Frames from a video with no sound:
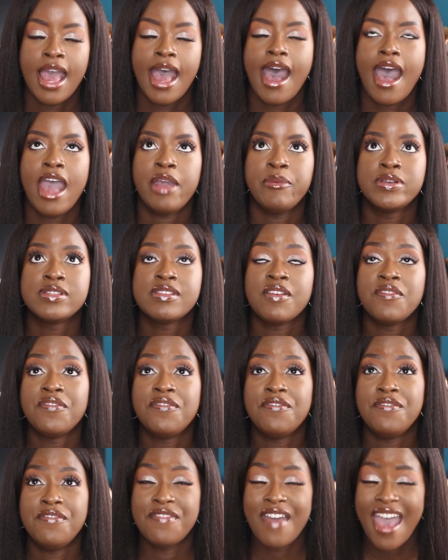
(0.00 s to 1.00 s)
I was
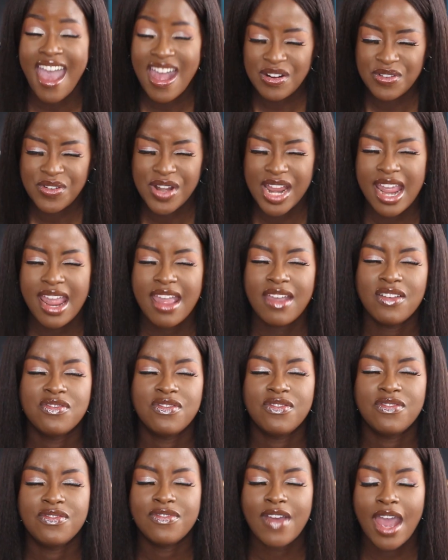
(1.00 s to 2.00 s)
very
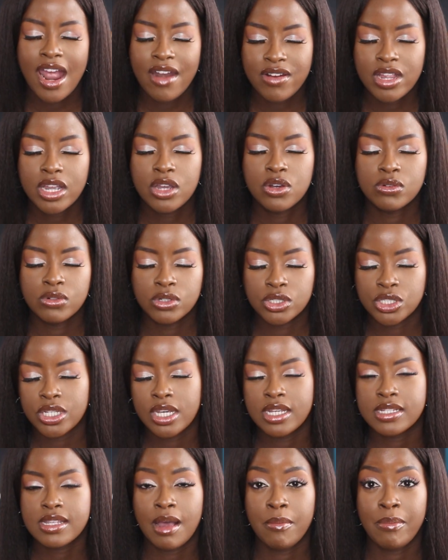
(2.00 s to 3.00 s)

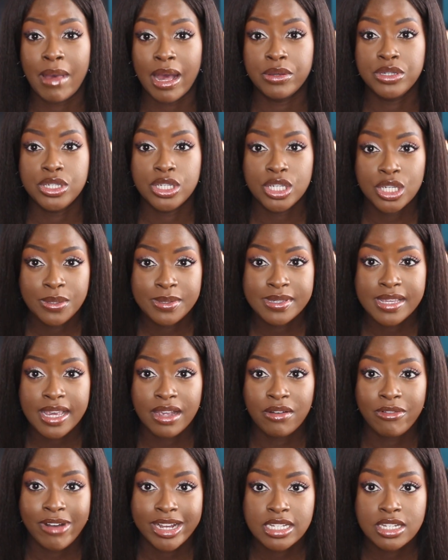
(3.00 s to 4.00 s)
cautious about
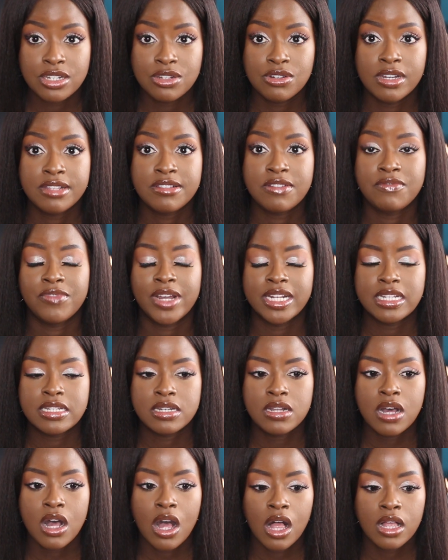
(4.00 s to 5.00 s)
using retinoids and
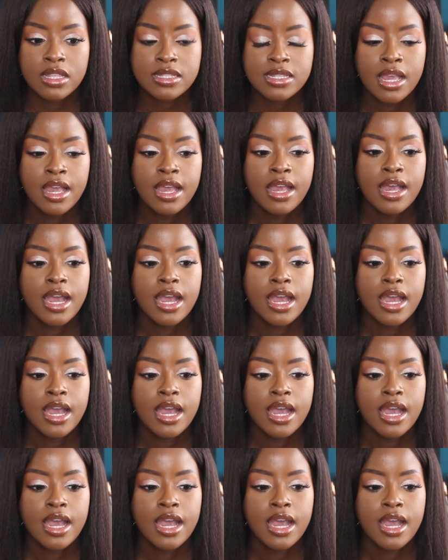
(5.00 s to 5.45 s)
retinols